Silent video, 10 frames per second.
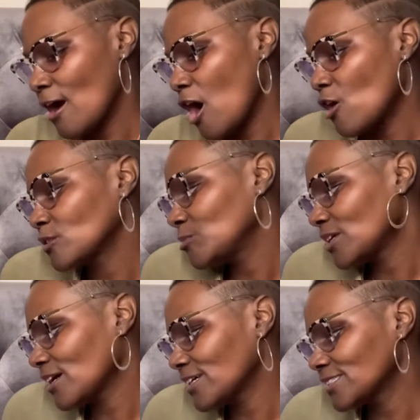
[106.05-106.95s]
only
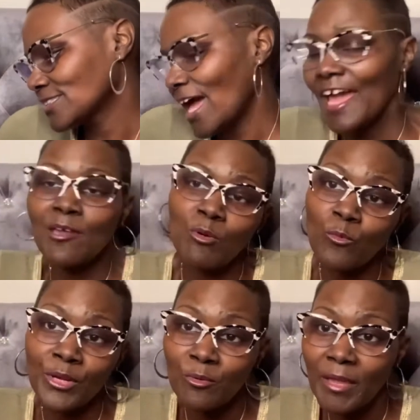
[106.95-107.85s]
because I am a
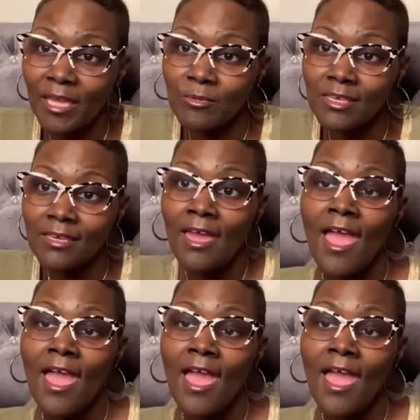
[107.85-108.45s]
winter baby